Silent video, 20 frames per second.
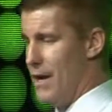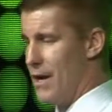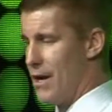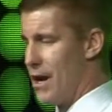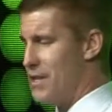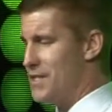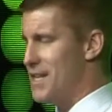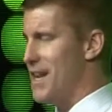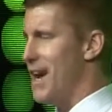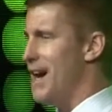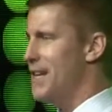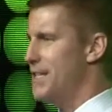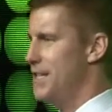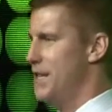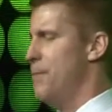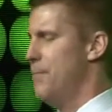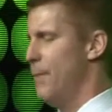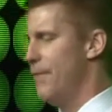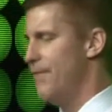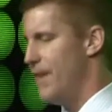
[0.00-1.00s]
causing
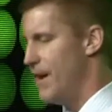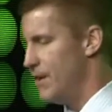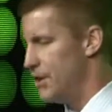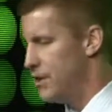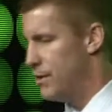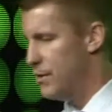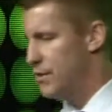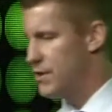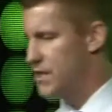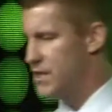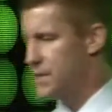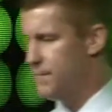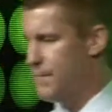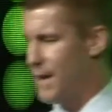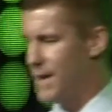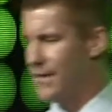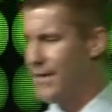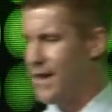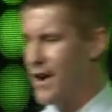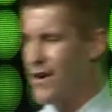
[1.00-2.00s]
IT professionals to
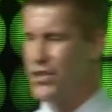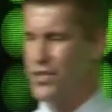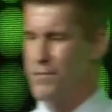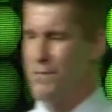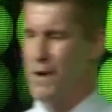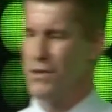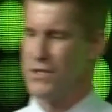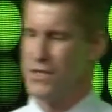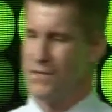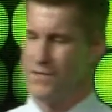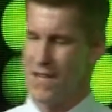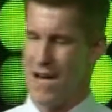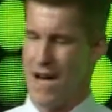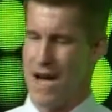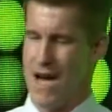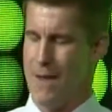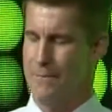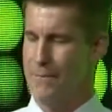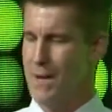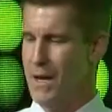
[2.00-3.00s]
spend large amounts of
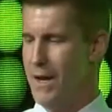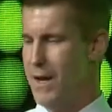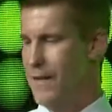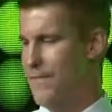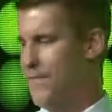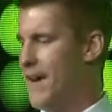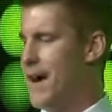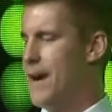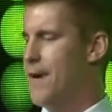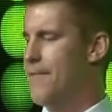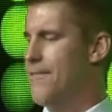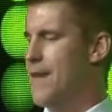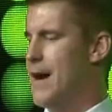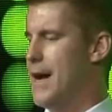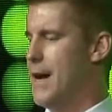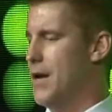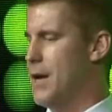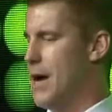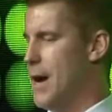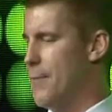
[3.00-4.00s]
time
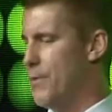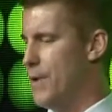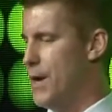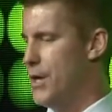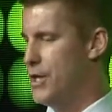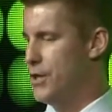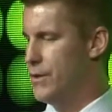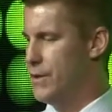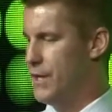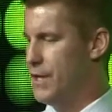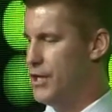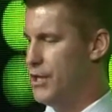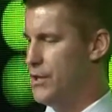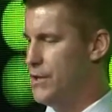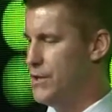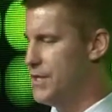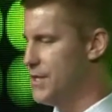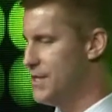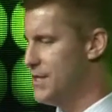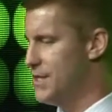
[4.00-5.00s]
firefighting operational
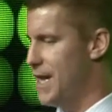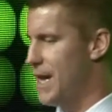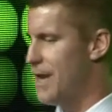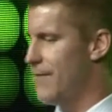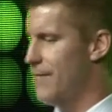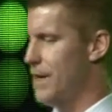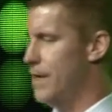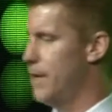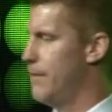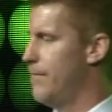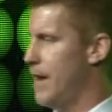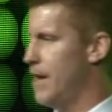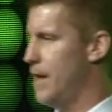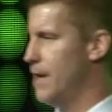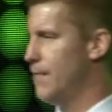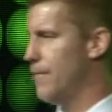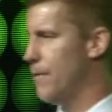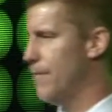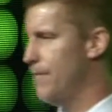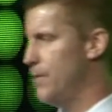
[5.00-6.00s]
issues instead of
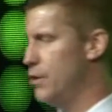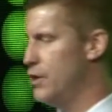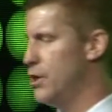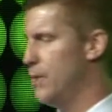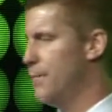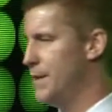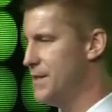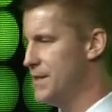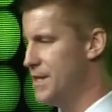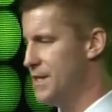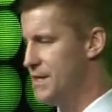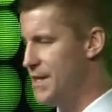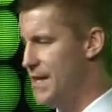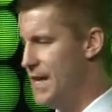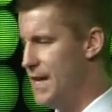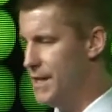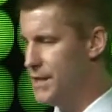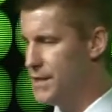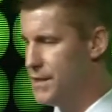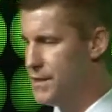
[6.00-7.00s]
innovating for future business
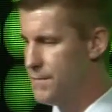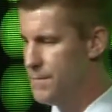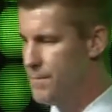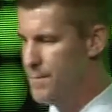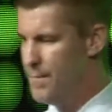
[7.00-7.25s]
needs.